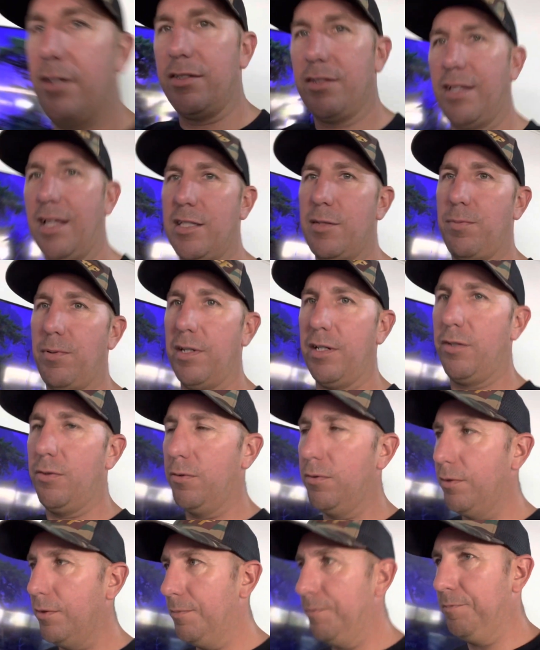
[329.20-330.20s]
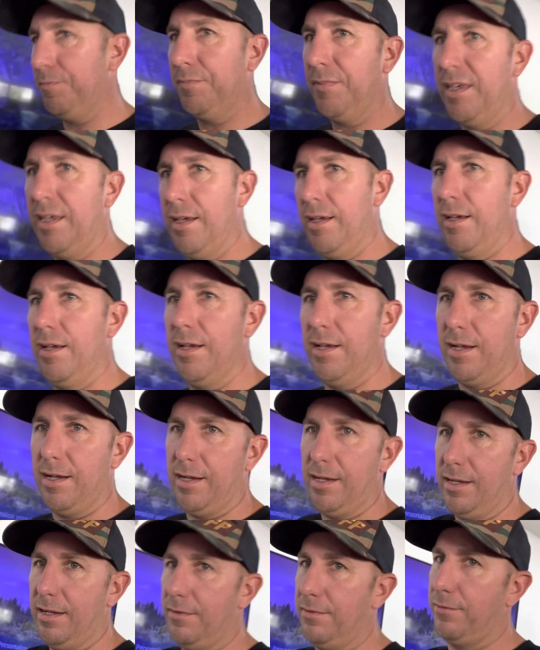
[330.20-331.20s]
So that's pretty cool.
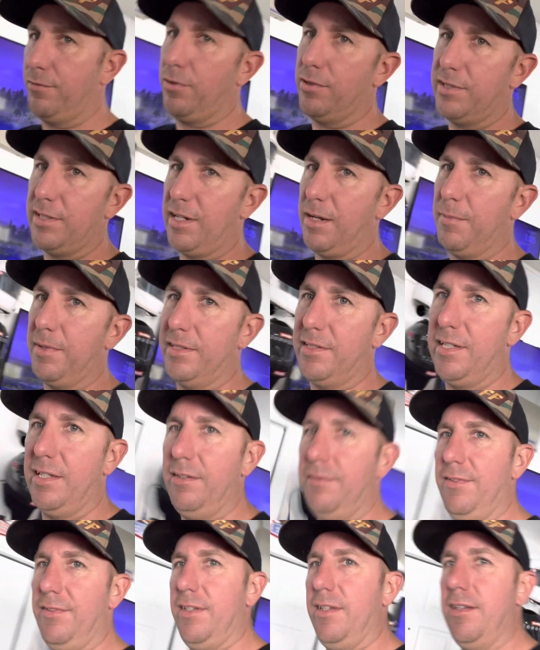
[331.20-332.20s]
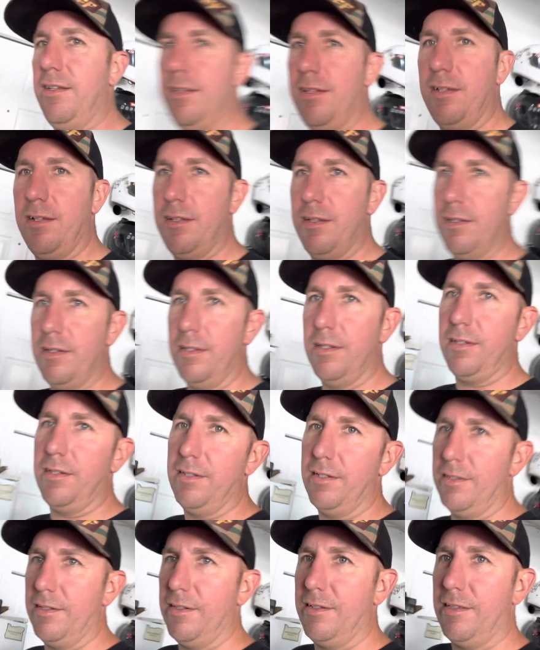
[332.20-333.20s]
Of course, I got my TV
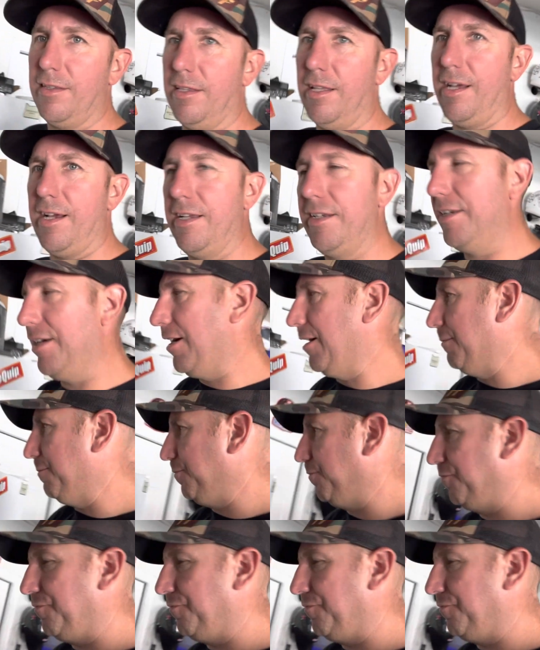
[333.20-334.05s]
lined up.